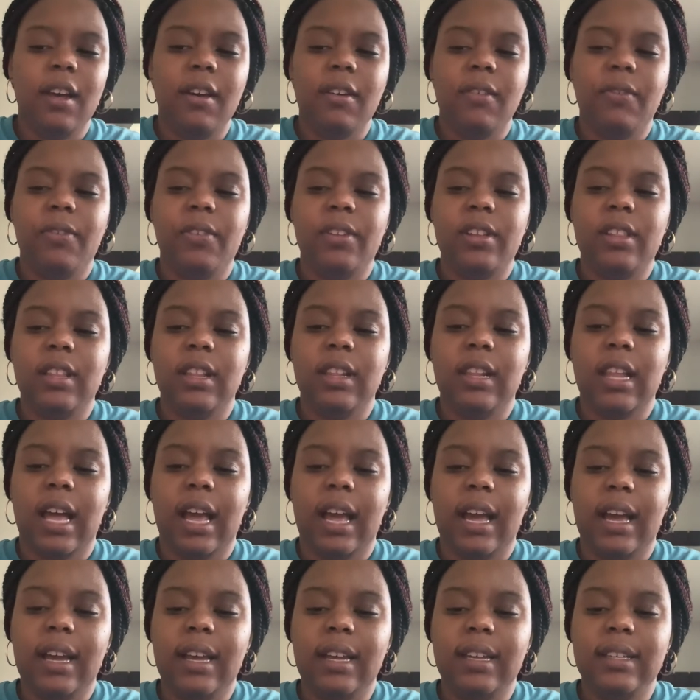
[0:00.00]
for the
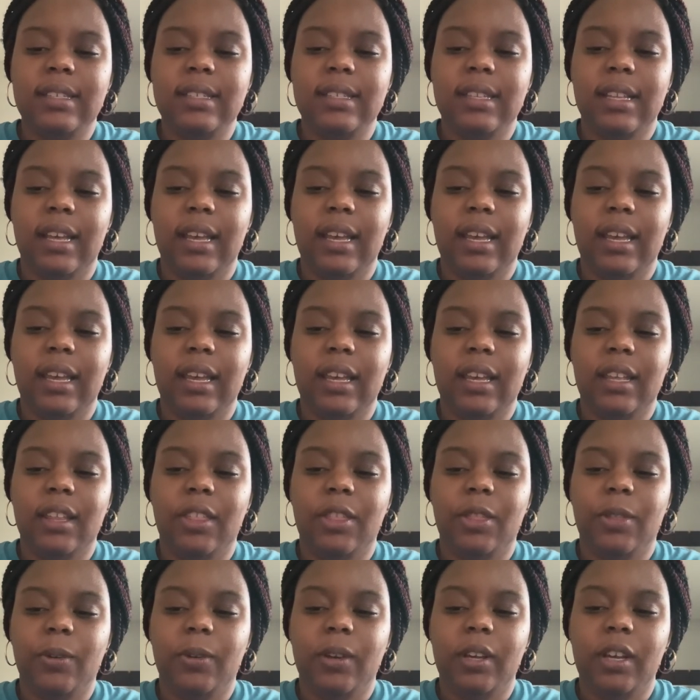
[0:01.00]
last like
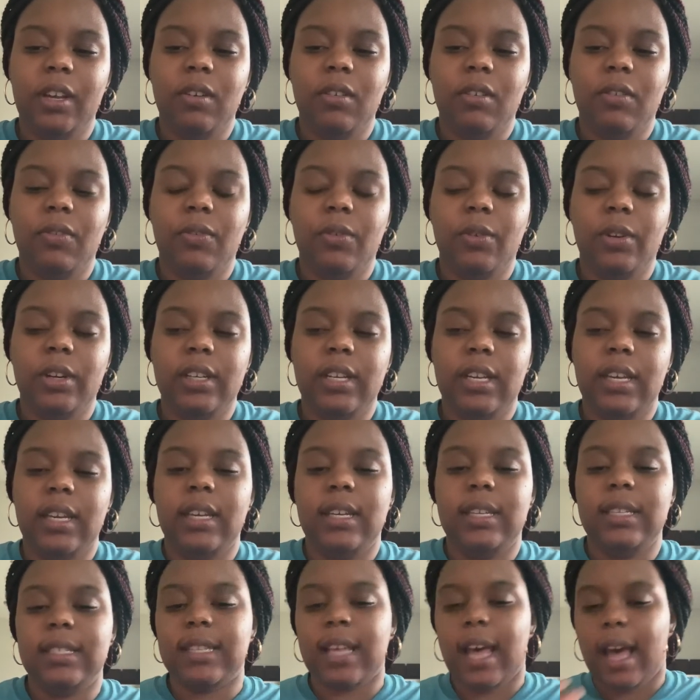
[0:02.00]
3 or 4
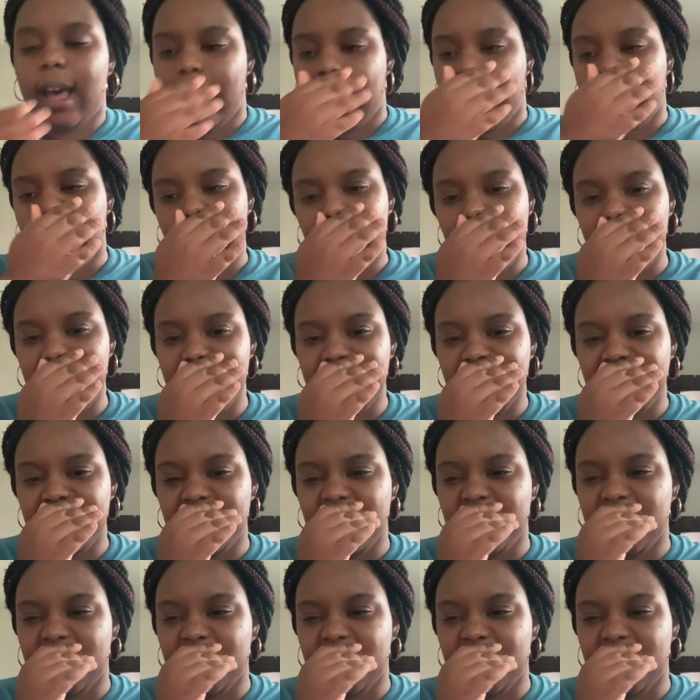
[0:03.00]
days, I